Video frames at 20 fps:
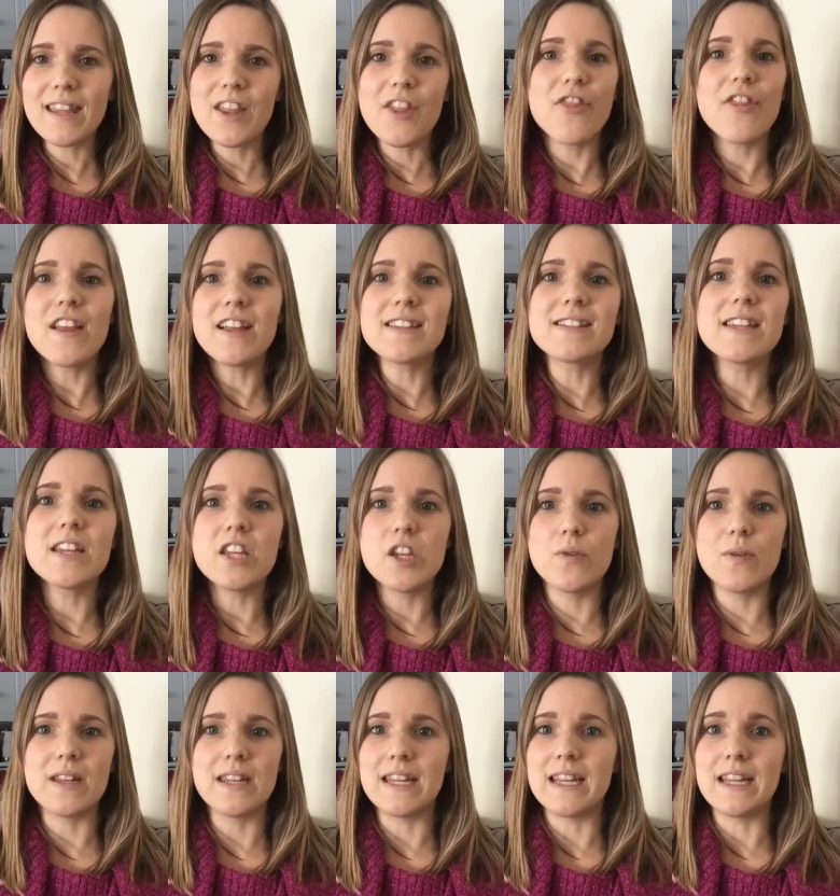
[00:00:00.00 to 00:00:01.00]
things that
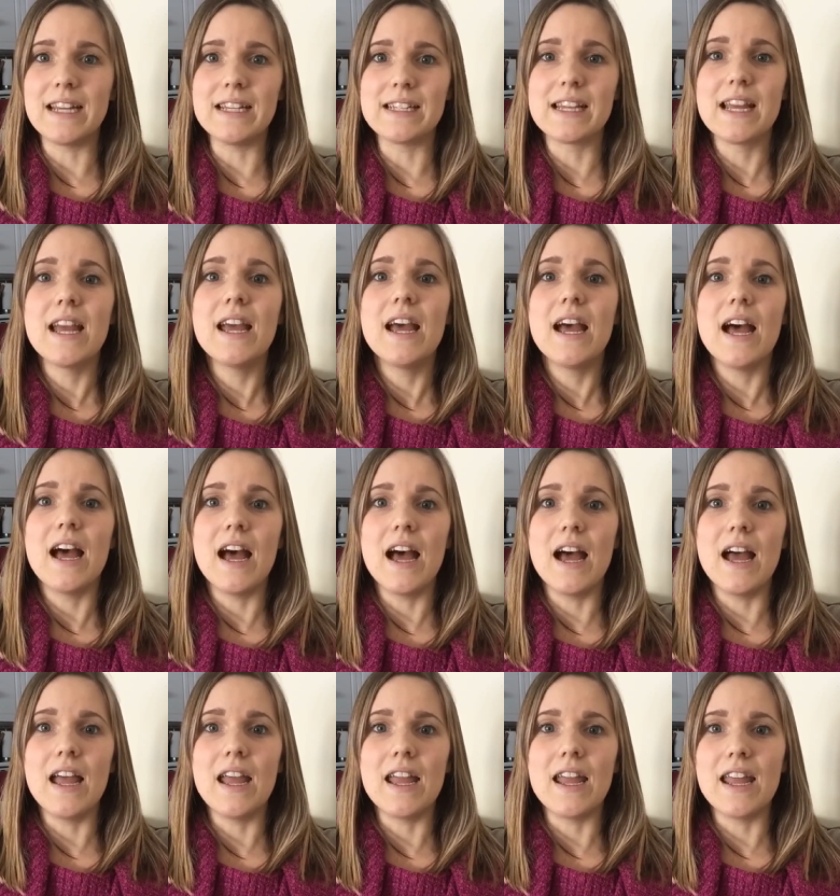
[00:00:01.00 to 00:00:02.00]
you would need
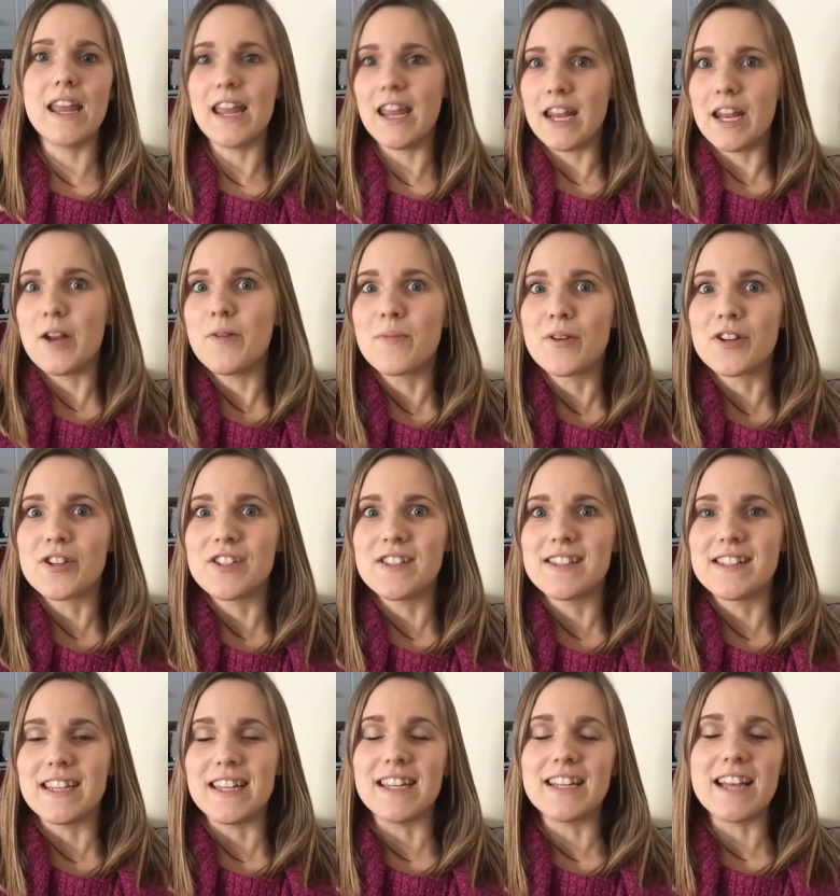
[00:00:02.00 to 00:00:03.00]
in an
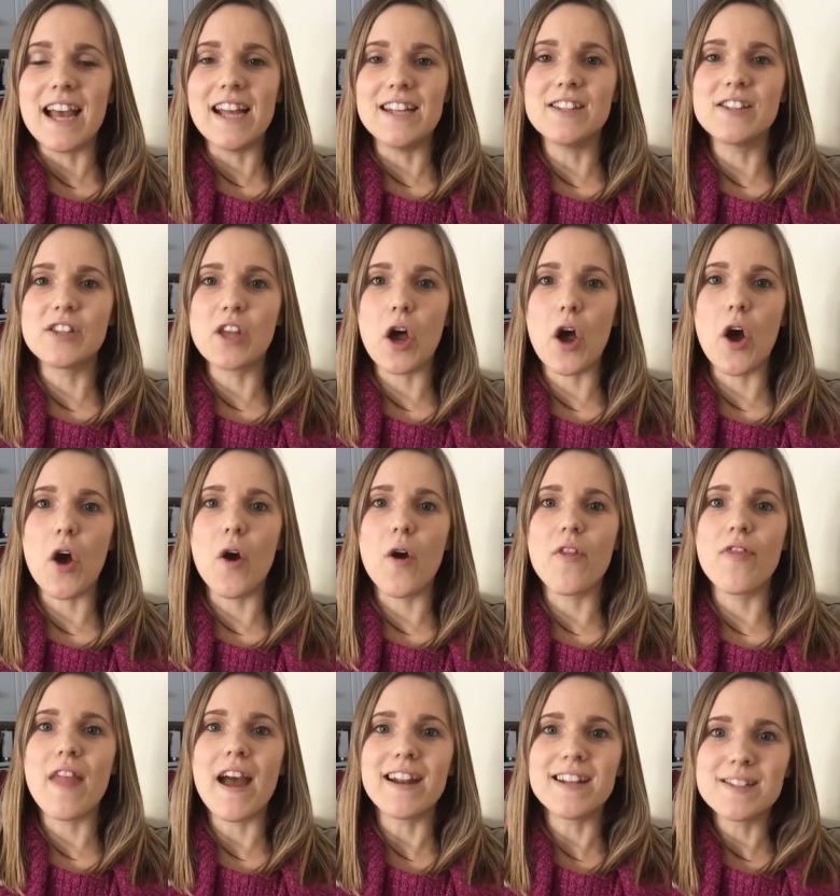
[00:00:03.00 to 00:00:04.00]
emergency. And
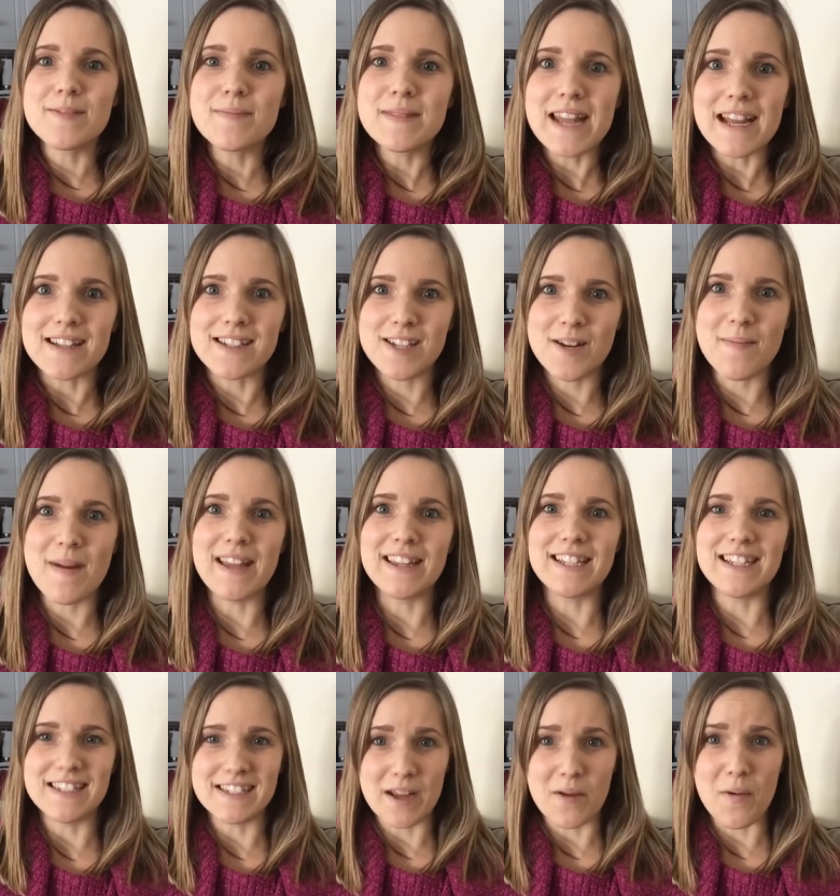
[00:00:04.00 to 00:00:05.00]
so that is next on my
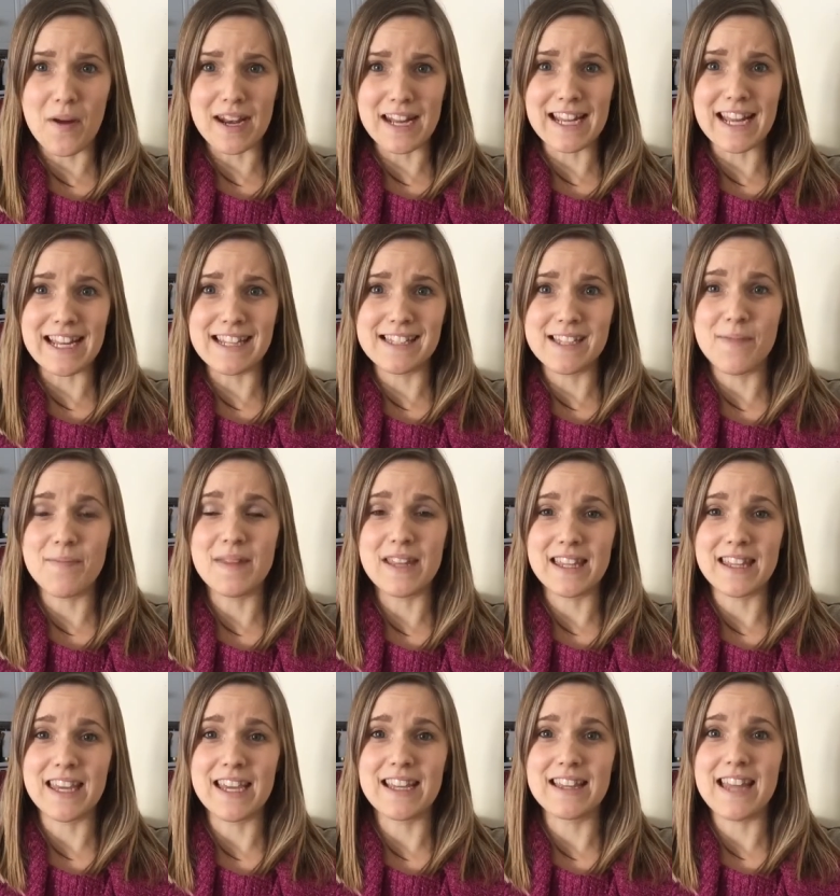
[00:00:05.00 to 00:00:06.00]
list. I want to get
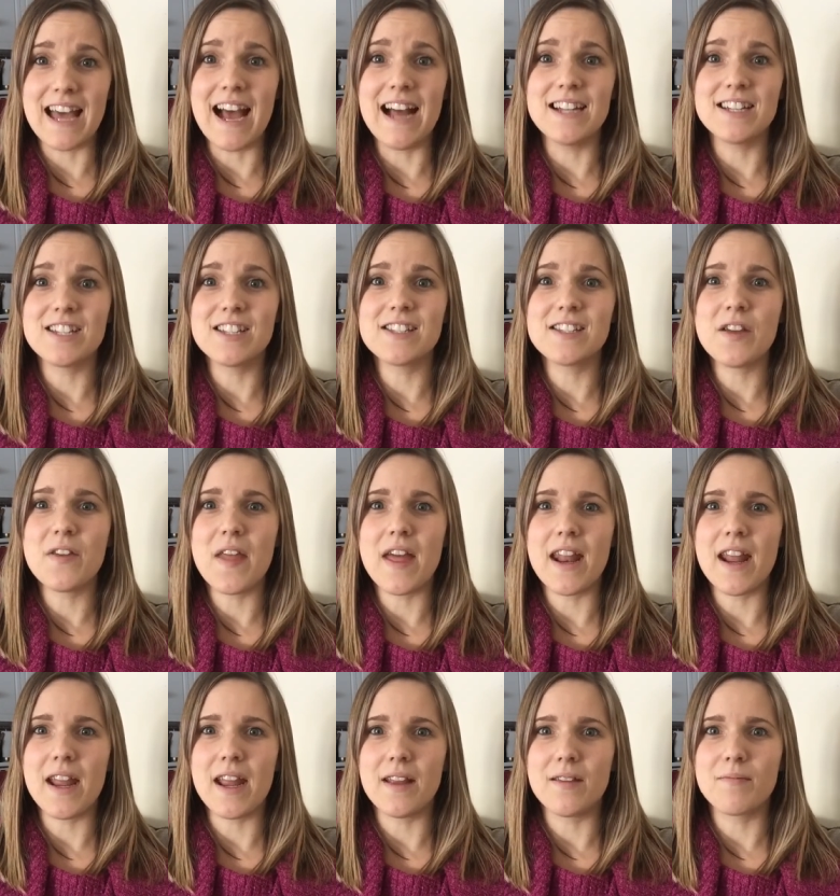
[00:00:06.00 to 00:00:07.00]
something like that just so that
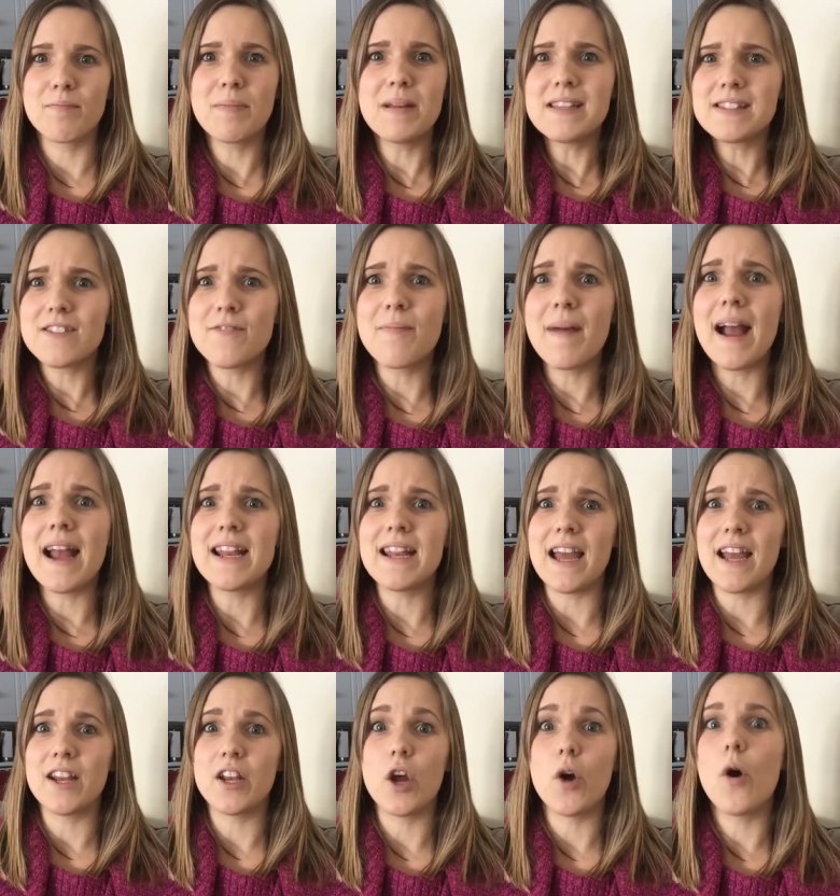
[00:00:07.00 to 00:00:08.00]
I, peace of mind,
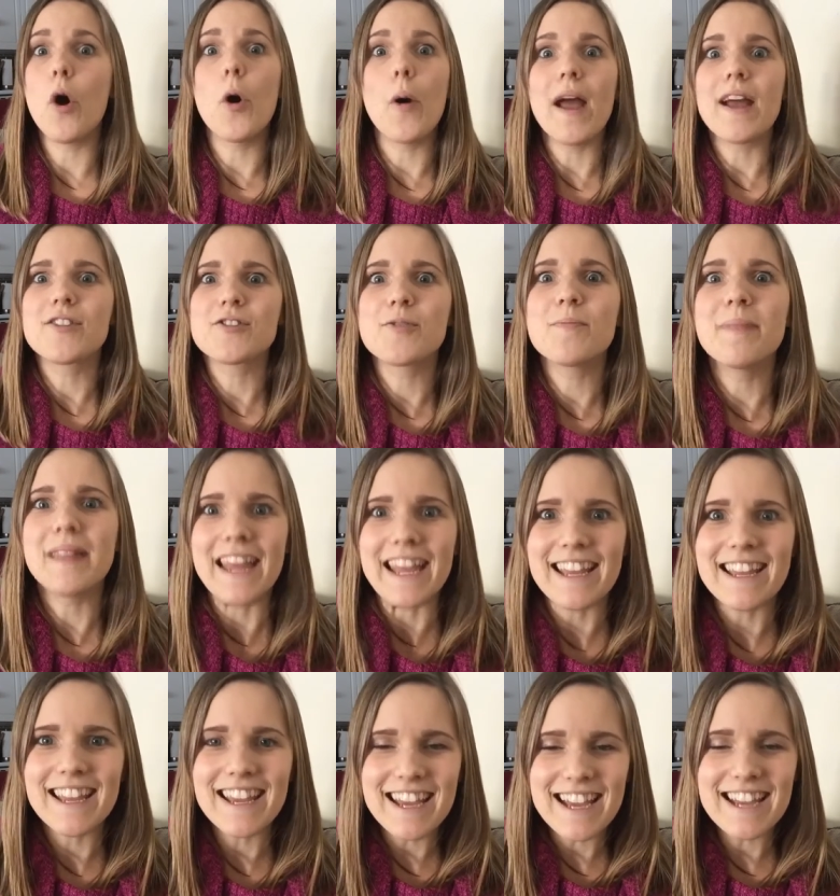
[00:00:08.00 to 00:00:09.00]
I know, oh, extra
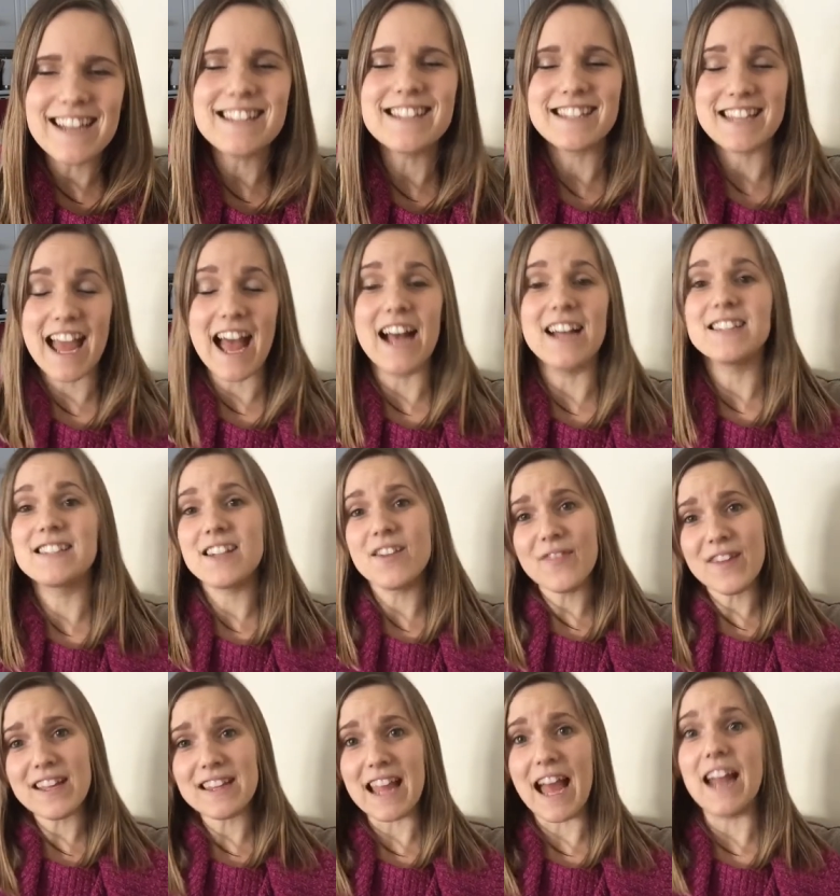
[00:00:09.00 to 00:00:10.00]
blankets. Yeah, stuff
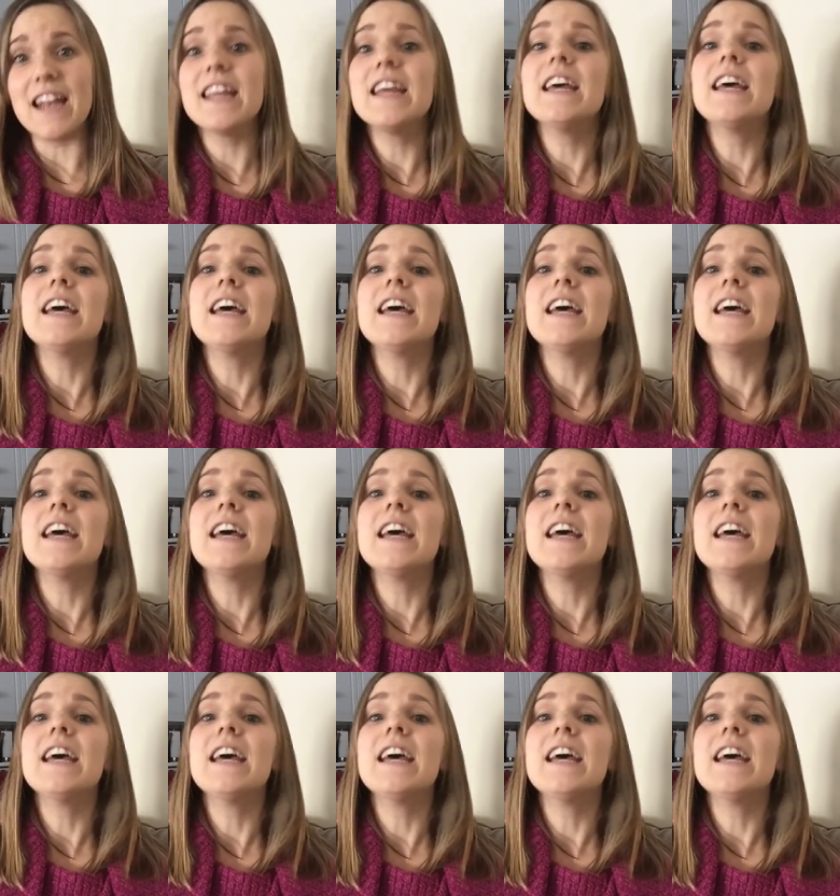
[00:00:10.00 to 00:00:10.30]
like that.